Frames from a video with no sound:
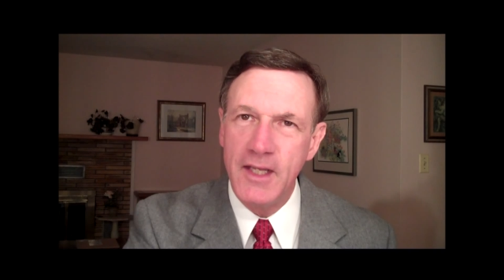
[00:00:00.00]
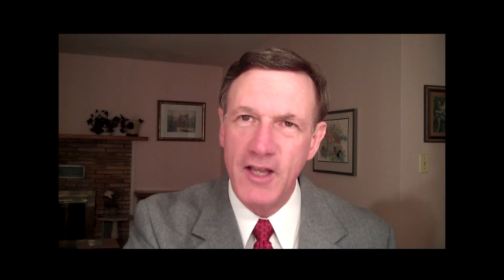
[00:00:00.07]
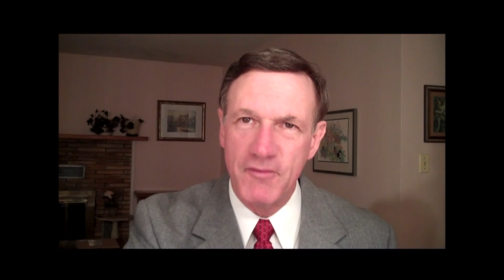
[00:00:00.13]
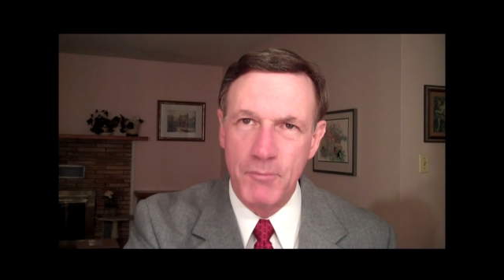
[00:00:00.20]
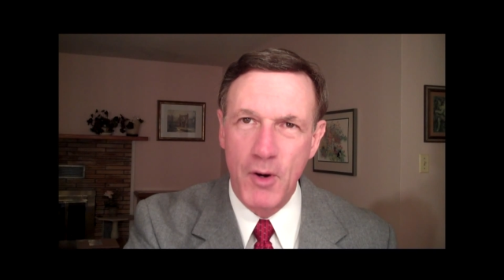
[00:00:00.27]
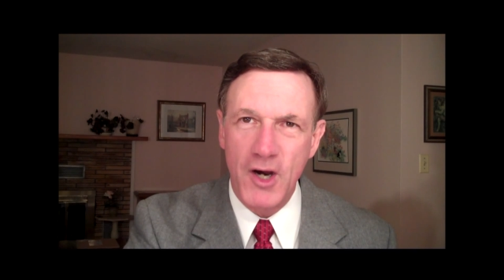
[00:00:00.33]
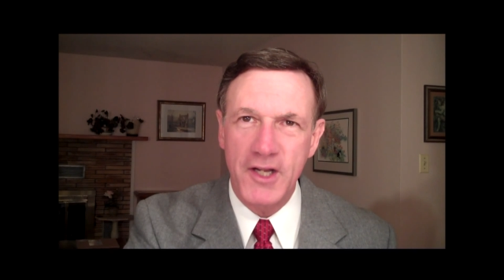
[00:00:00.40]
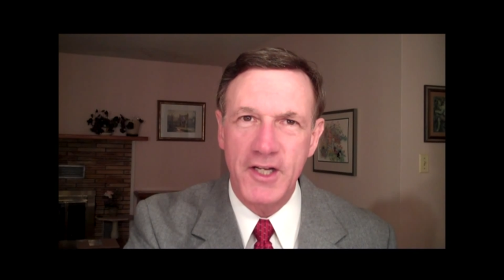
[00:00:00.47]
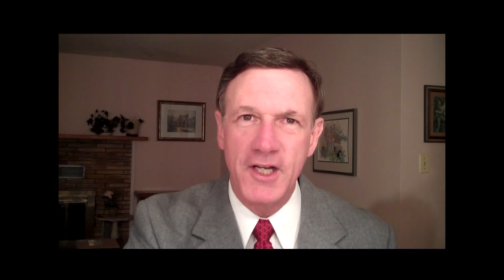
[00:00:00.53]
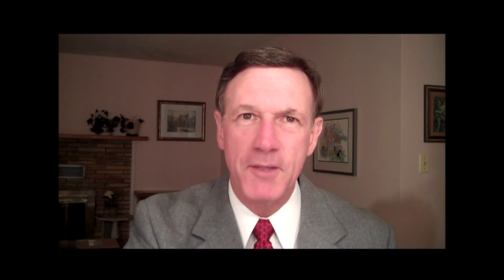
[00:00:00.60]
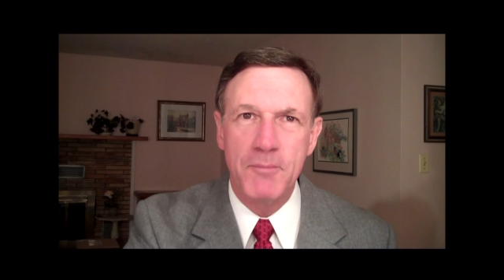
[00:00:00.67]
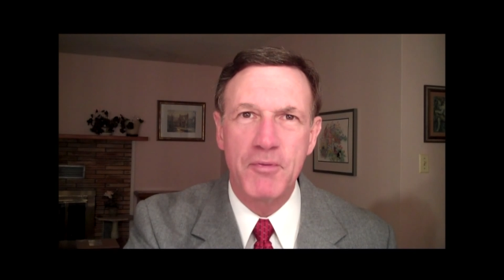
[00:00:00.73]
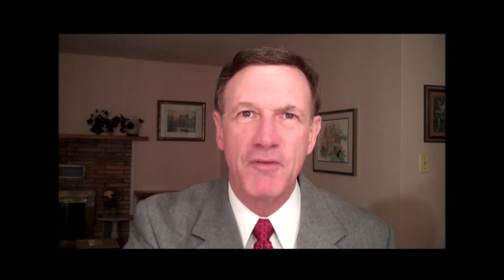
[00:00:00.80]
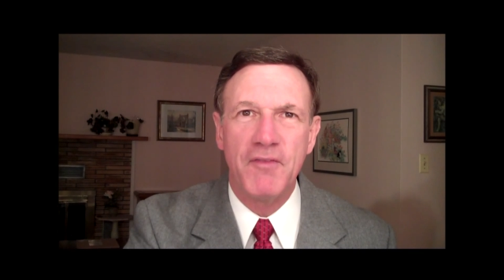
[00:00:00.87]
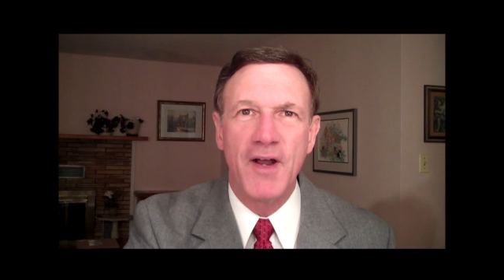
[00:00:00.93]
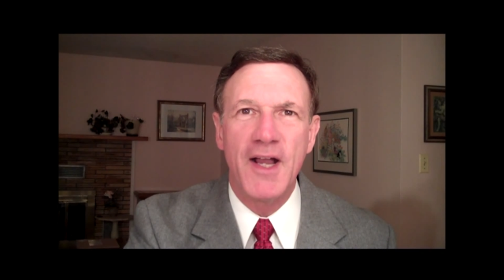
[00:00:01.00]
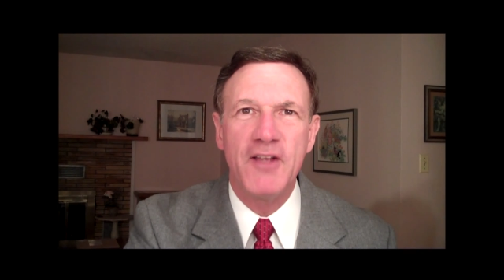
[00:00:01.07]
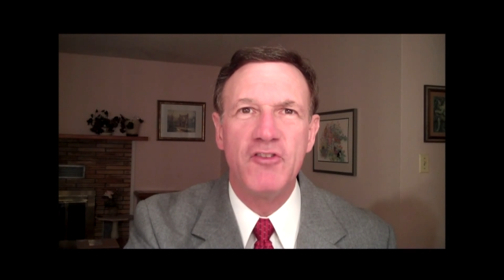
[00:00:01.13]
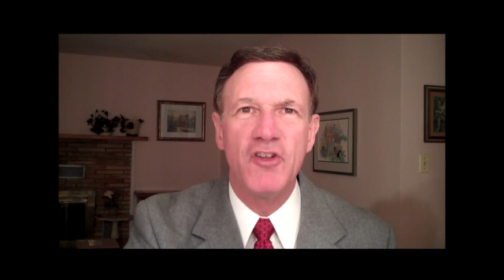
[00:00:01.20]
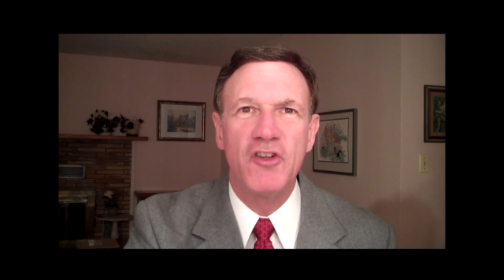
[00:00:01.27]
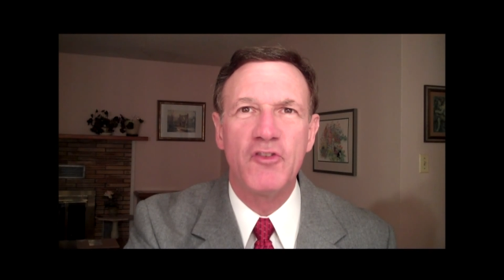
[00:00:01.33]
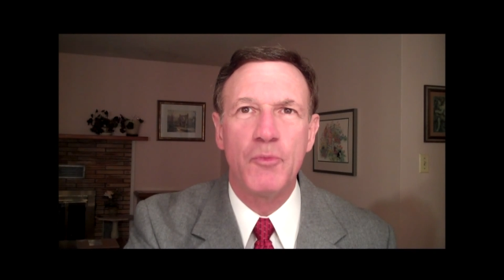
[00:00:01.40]
If marketing
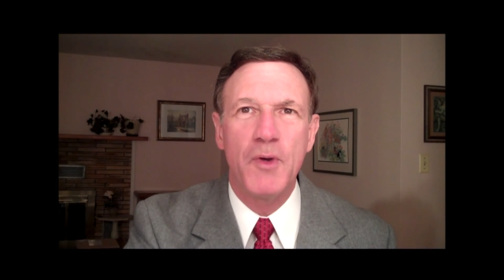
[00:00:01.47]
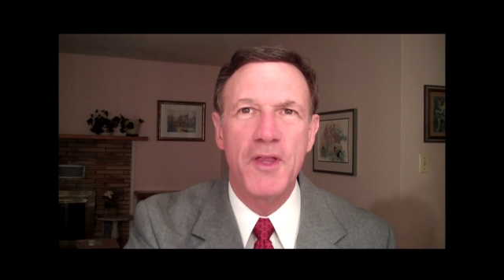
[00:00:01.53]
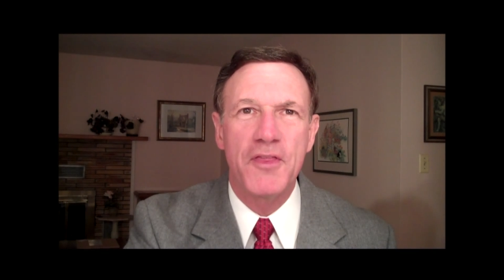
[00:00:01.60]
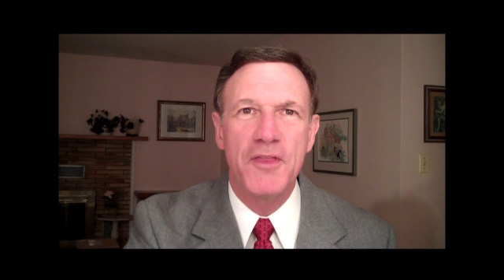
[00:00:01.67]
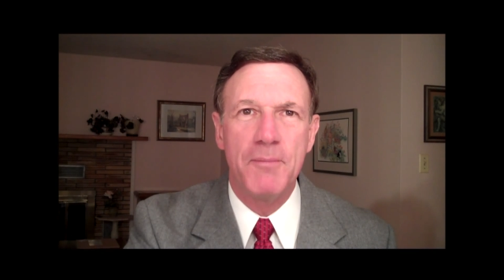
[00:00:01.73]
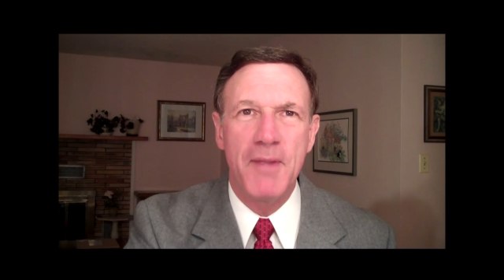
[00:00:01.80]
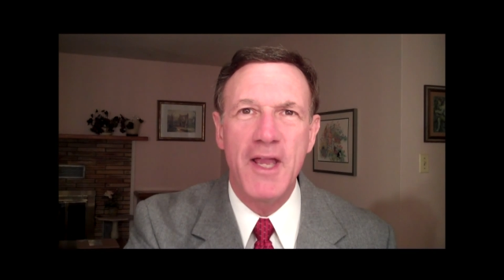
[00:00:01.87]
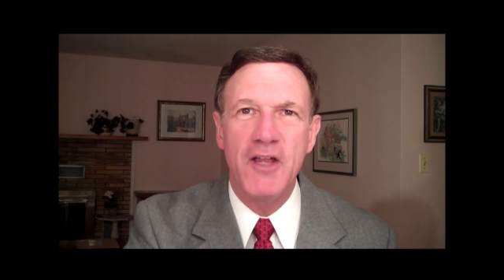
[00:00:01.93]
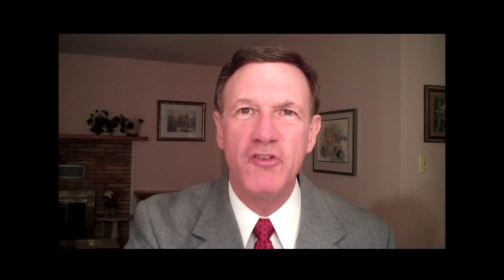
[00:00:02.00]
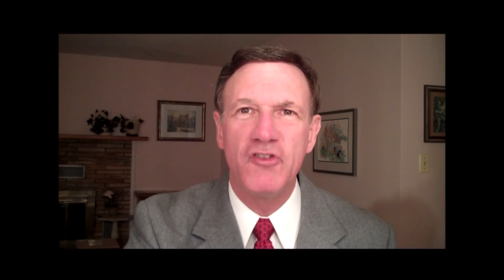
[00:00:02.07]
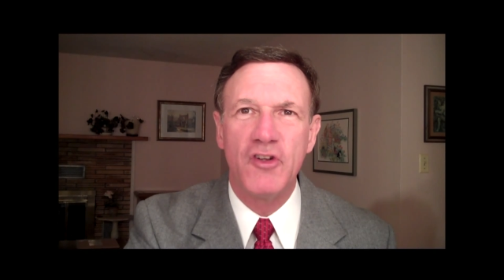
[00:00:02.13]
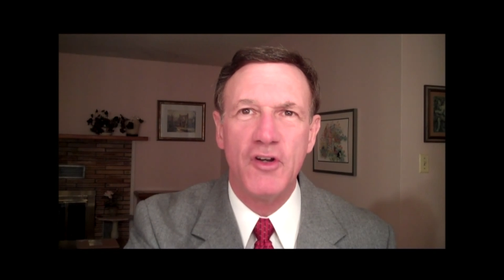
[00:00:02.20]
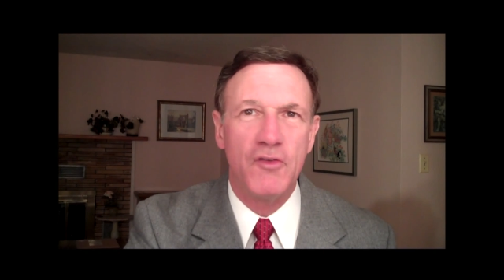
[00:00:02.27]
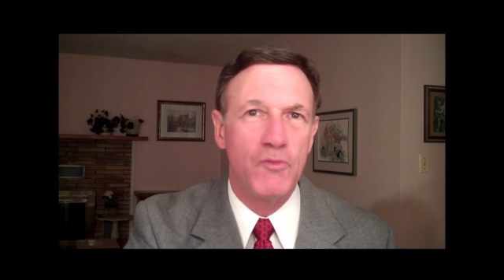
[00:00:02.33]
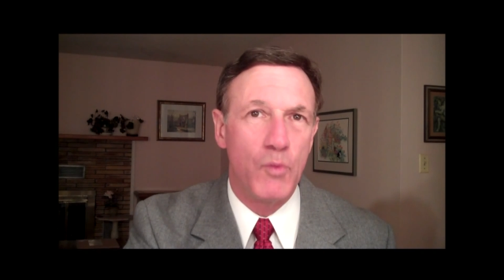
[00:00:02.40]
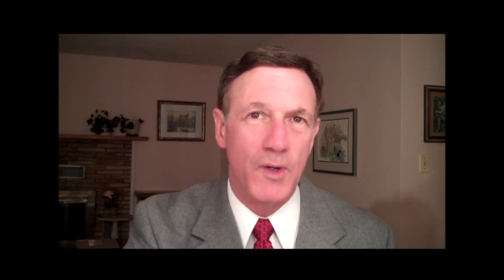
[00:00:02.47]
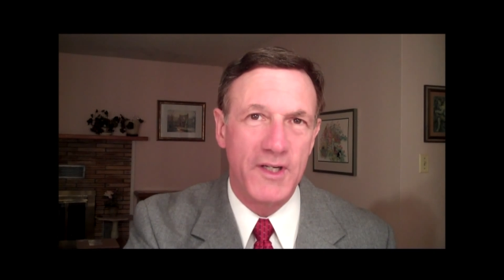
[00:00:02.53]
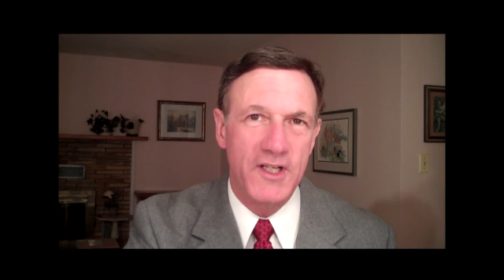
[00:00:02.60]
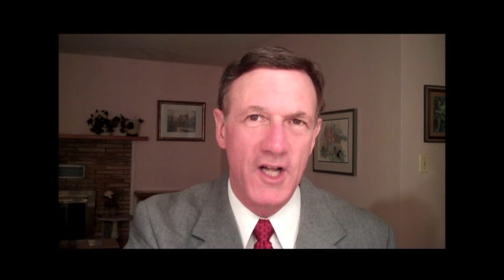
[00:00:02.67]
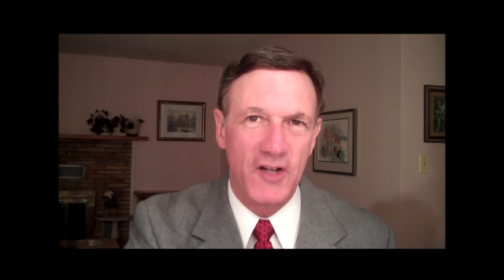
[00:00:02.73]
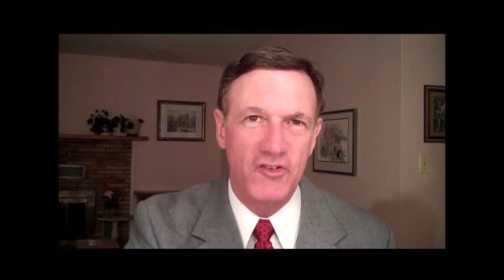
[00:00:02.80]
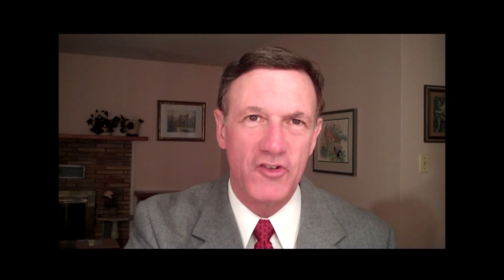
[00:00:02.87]
provides us with the base of what
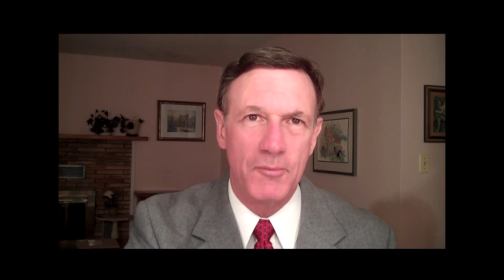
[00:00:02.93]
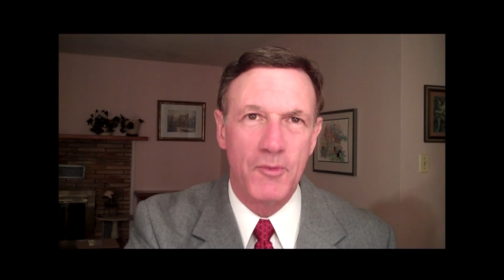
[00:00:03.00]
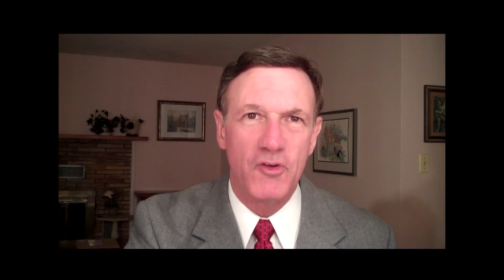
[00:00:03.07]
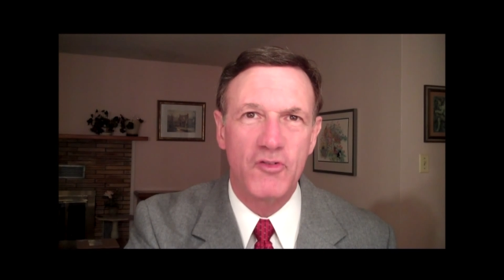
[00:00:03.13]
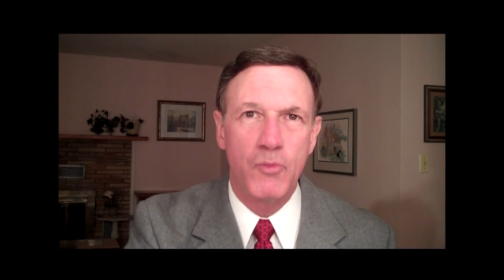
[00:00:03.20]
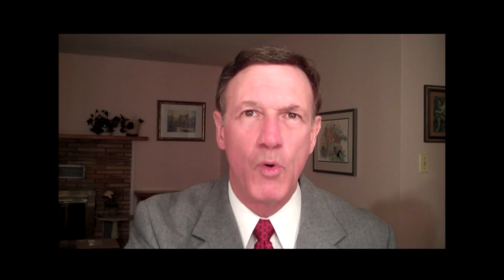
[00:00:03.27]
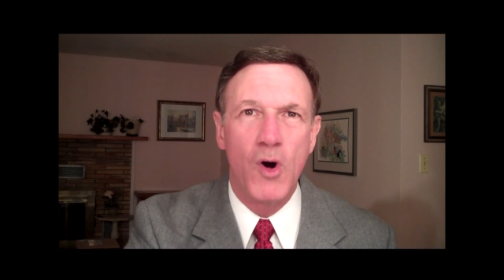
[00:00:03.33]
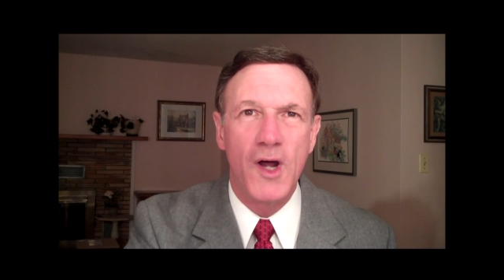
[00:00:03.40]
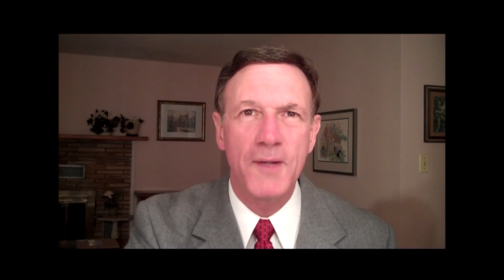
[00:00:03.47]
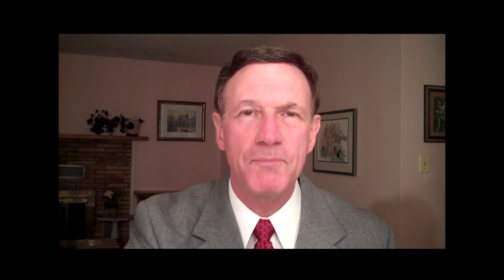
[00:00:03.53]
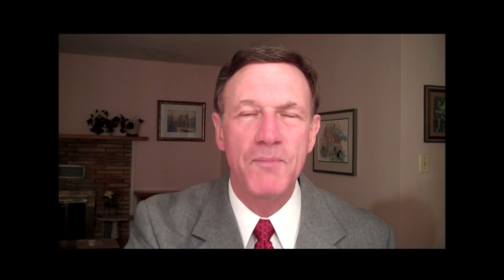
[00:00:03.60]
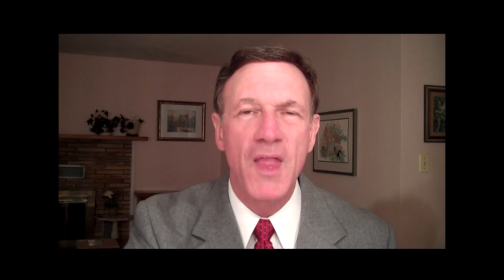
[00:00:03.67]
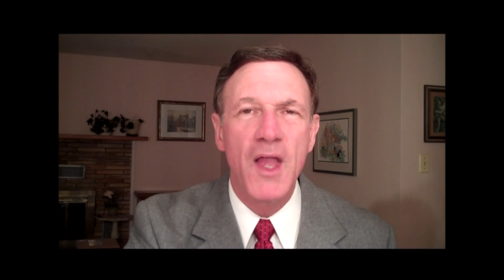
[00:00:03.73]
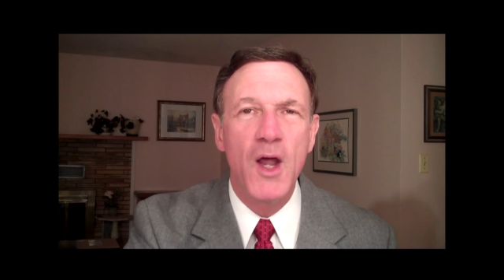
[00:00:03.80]
customers want,